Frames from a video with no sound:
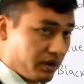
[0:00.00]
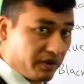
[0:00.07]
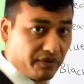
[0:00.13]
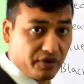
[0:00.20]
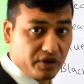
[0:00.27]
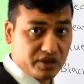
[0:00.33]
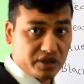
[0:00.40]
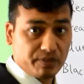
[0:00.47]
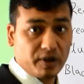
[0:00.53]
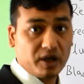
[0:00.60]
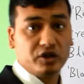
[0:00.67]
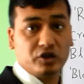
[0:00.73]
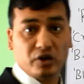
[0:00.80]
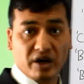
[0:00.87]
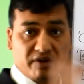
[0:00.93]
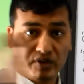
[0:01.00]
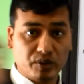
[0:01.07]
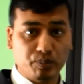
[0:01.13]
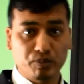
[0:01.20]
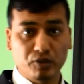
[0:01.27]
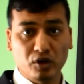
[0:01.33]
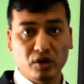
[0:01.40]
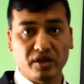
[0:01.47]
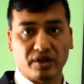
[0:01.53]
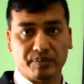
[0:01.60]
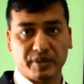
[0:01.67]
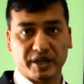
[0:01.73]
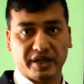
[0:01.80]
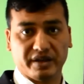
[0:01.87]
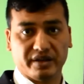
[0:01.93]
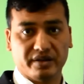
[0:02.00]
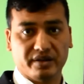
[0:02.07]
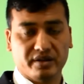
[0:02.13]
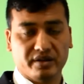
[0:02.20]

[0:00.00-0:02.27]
First of all, you have to pull the pin